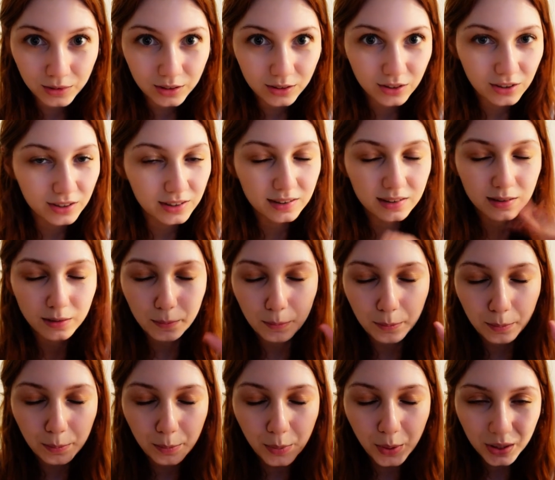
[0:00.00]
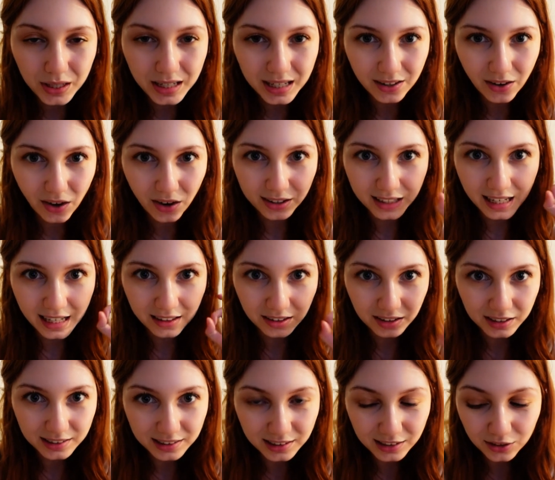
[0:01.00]
just put it on and
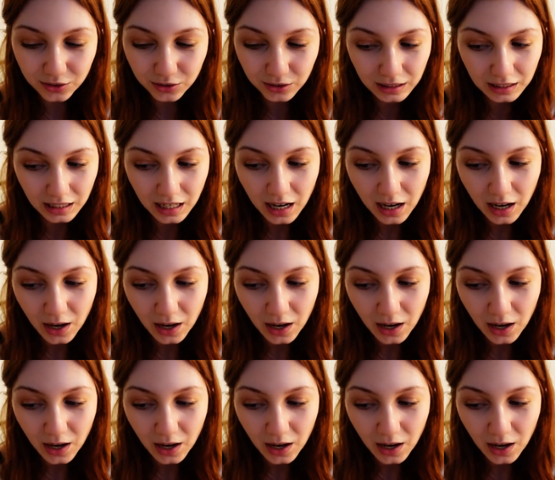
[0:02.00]
listen to it